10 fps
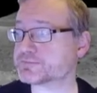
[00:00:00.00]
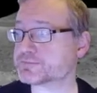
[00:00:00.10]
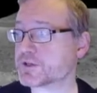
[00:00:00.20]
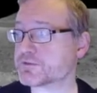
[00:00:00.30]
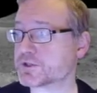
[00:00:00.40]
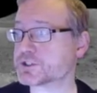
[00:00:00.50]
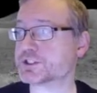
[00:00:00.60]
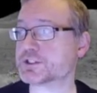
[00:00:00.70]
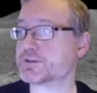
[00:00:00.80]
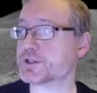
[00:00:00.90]

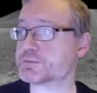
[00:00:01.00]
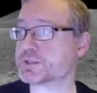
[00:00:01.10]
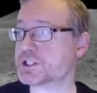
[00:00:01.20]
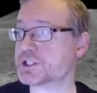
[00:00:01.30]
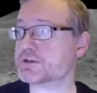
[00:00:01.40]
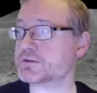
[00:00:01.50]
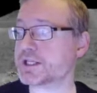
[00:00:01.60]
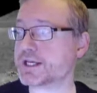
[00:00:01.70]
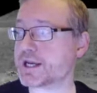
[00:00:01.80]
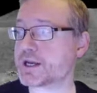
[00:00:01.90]
versions of this. But
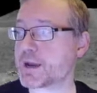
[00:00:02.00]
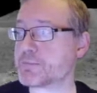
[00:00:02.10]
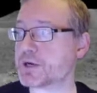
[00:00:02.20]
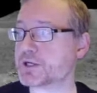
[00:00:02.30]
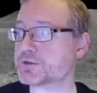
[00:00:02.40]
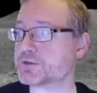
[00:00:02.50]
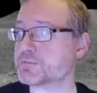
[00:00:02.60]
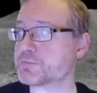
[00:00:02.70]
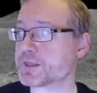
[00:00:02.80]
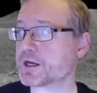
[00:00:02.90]
generally, a bundle